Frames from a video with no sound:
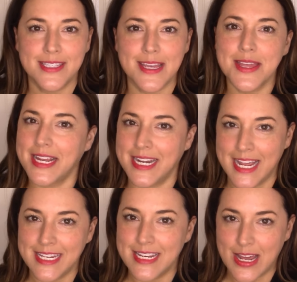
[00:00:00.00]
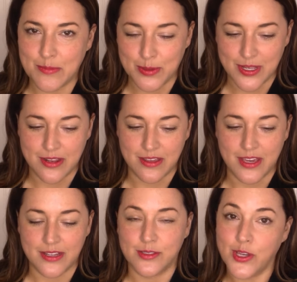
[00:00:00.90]
And like 99% of the
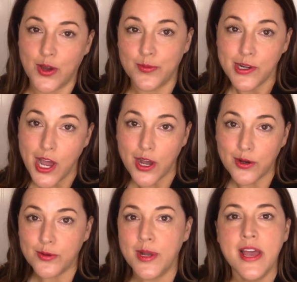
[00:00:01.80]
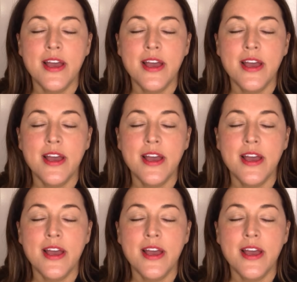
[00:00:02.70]
kids go, no,